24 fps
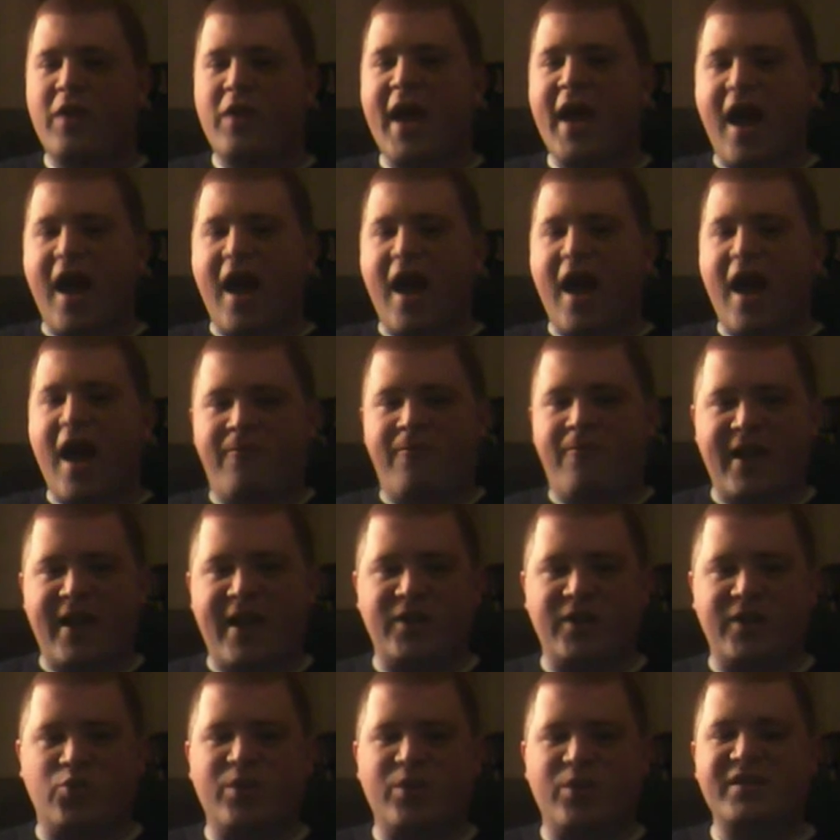had a fight.
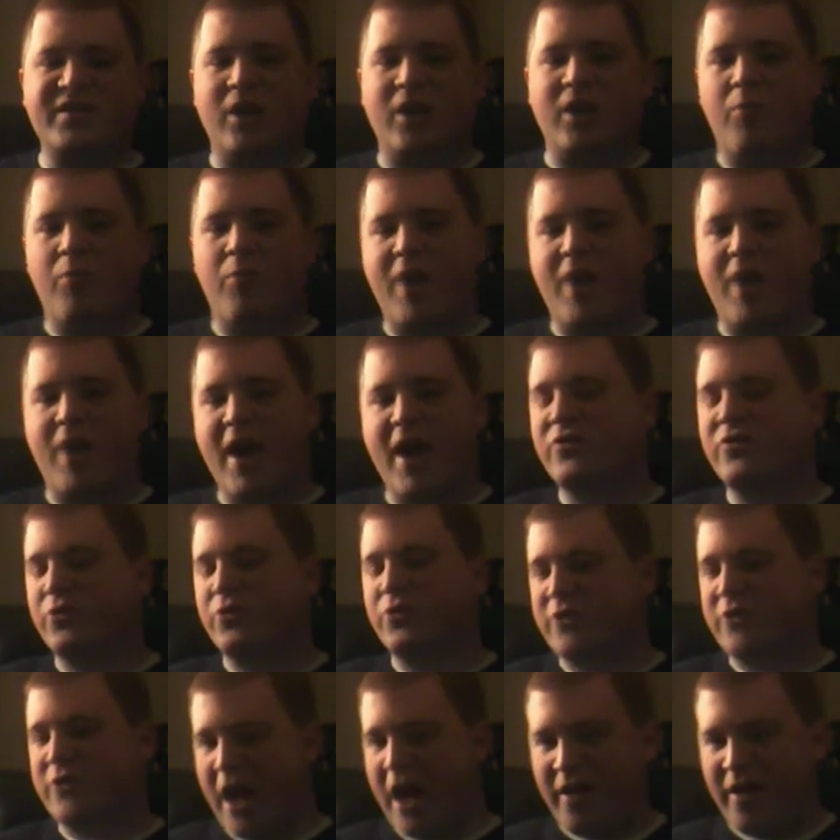Do we sell pies for
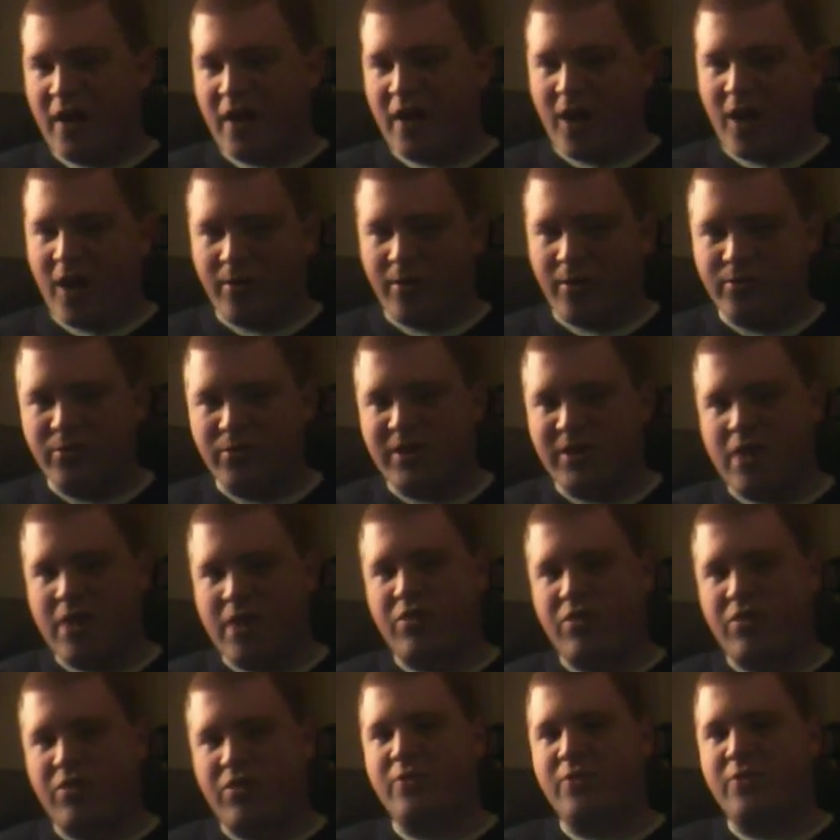$10 or
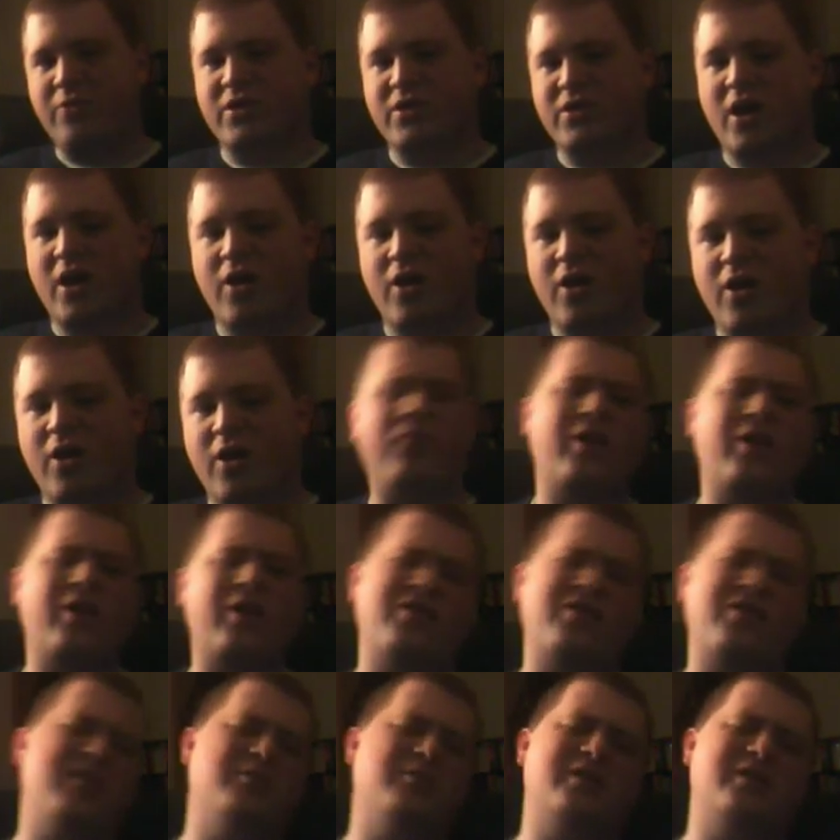$10,000? Or I think
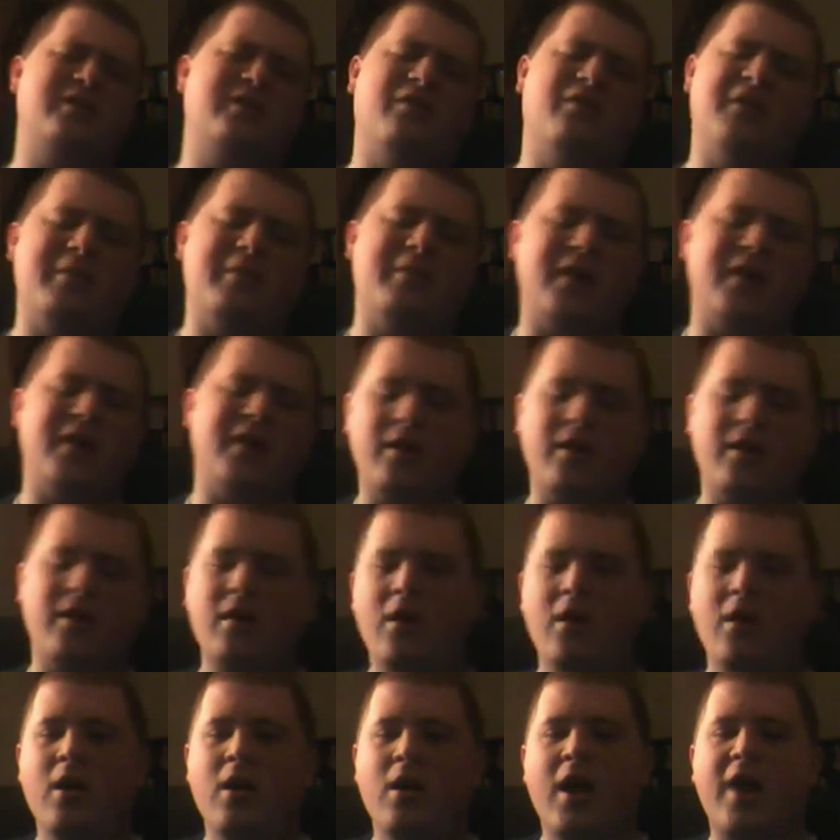they were selling lemonade.
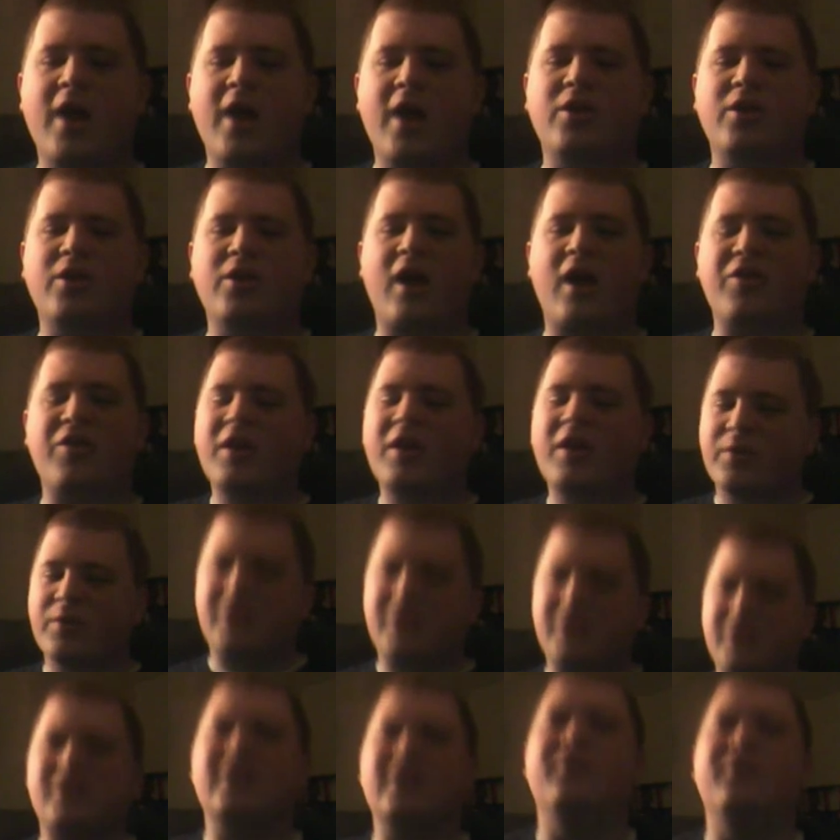And I think it was
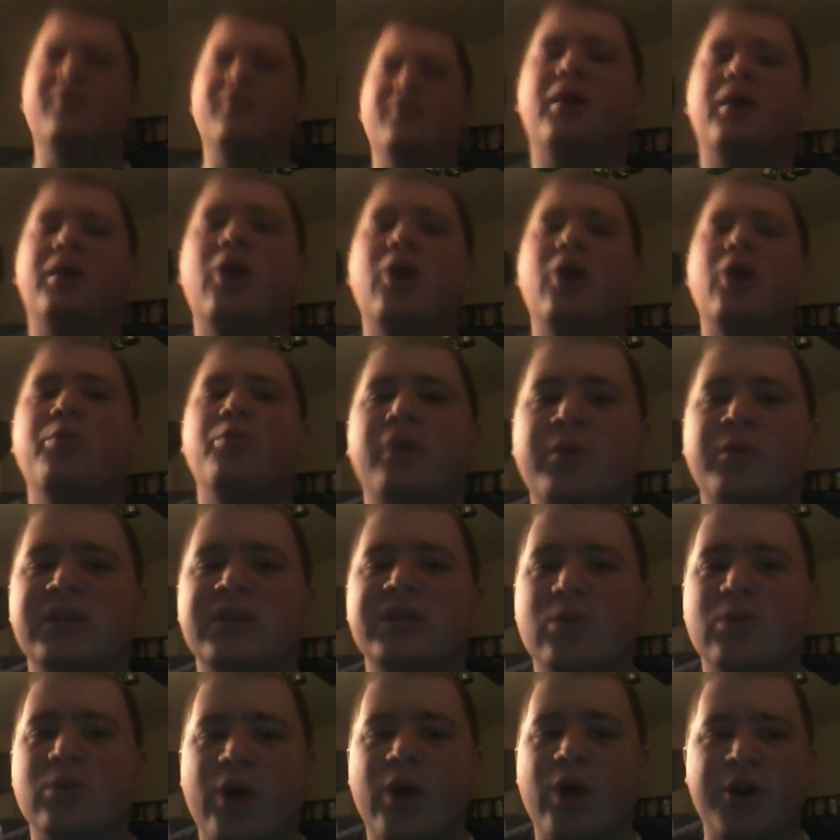Stephen Baldwin was the
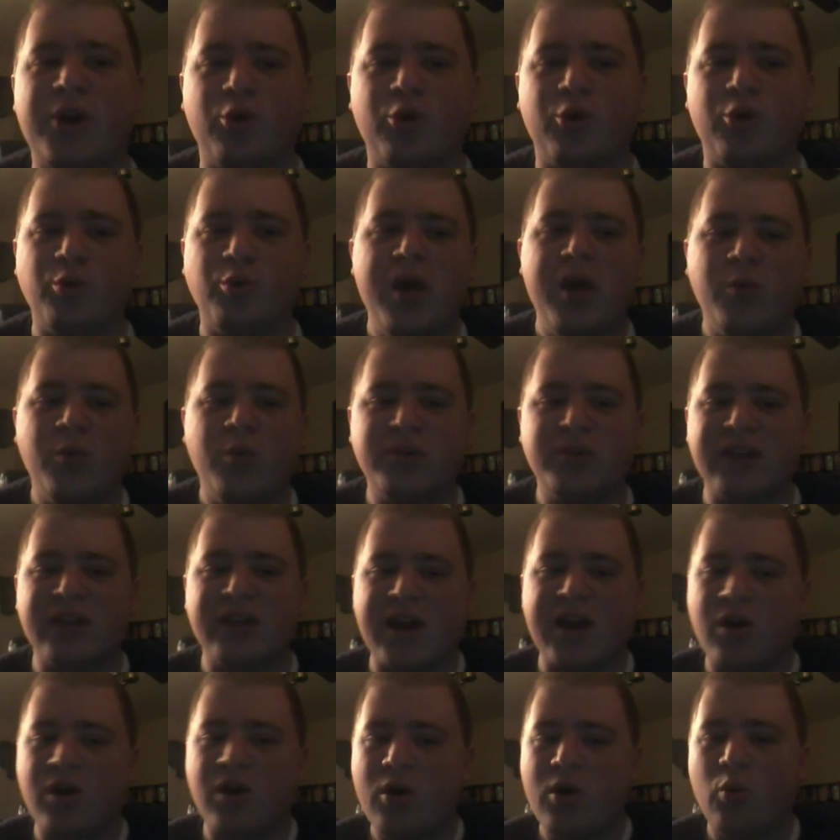one who was like,
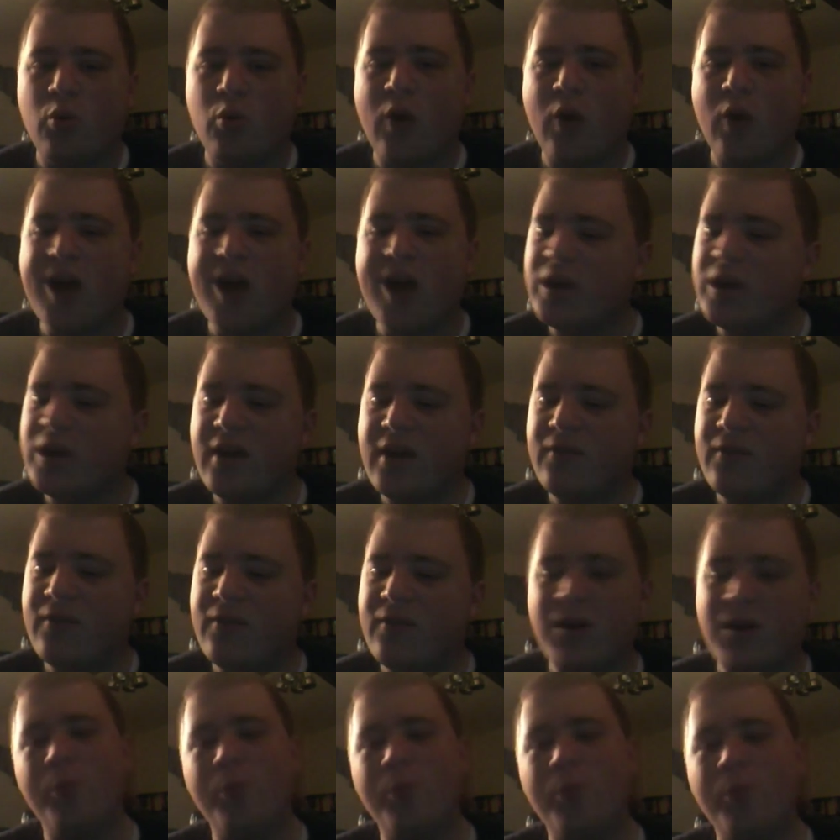why do we even
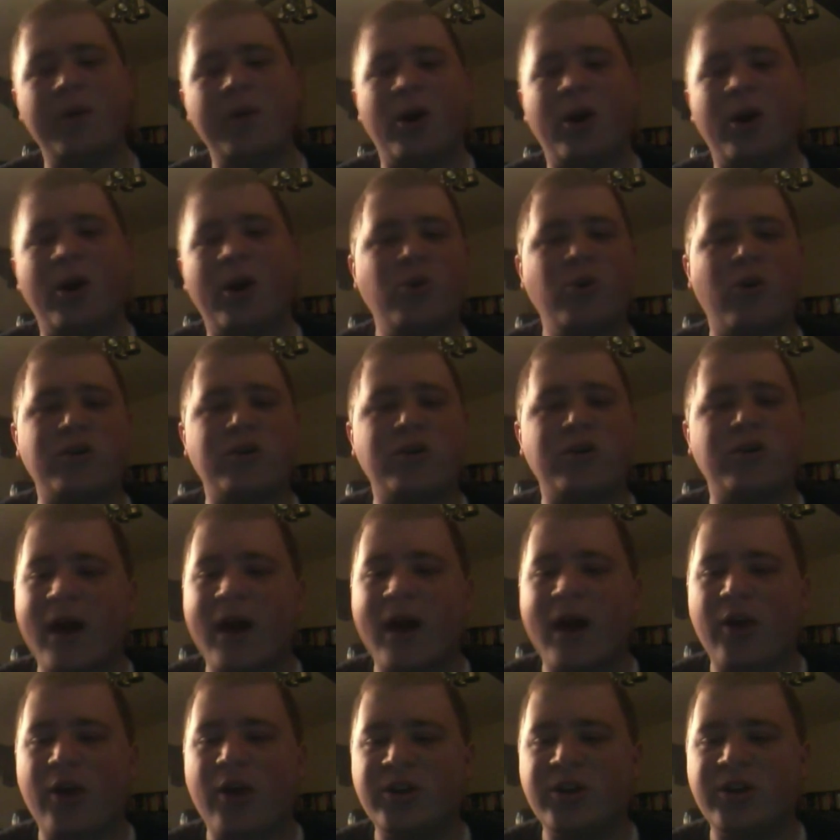open our doors? Why
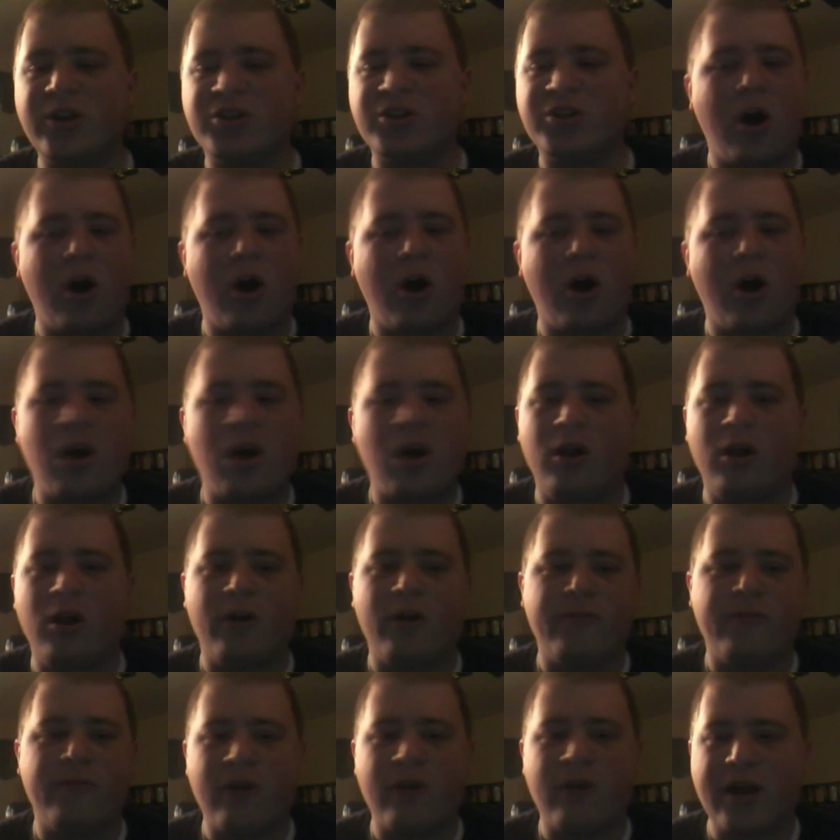don't we just all call our
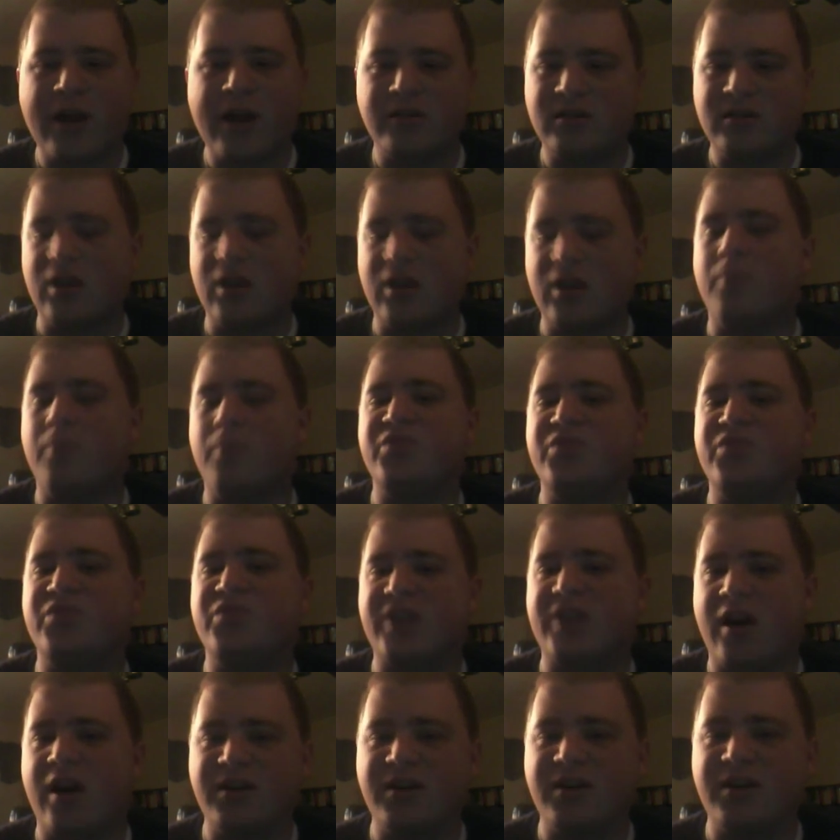friends and
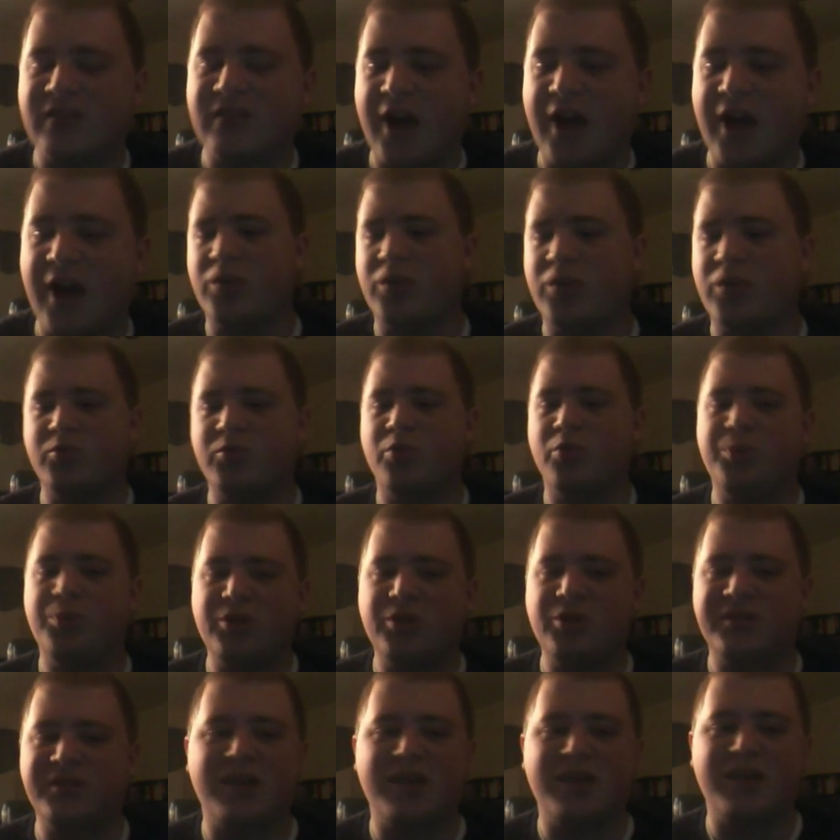sell? Because Donald Trump told them you
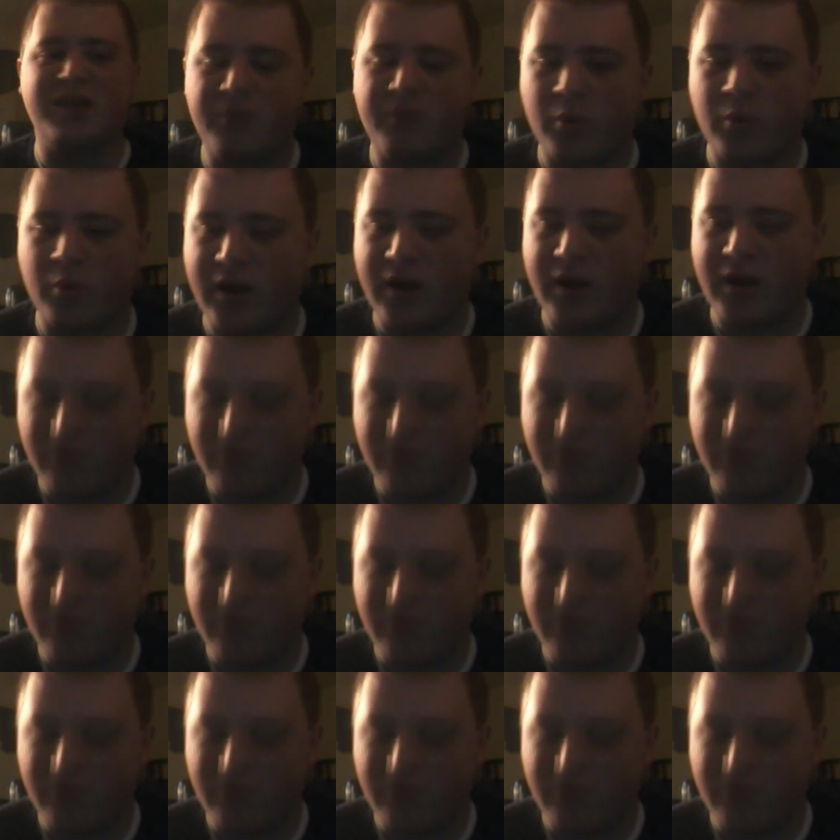can sell them for whatever